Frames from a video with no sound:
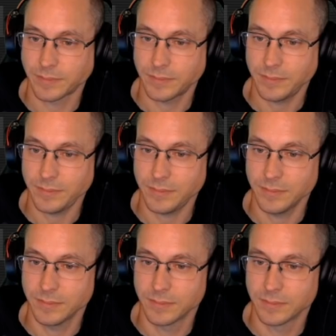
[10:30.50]

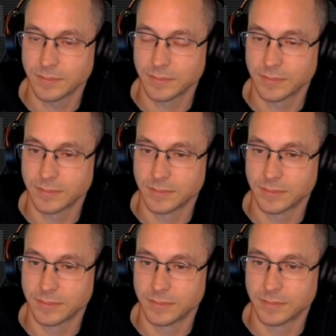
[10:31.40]

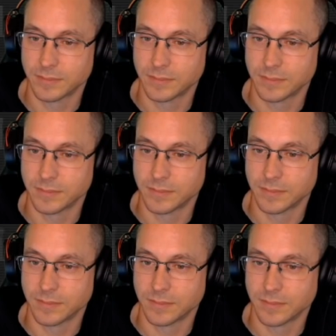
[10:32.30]

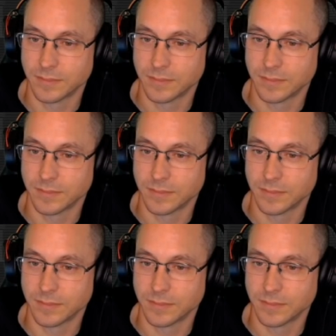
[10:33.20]
No words are spoken by the person on screen.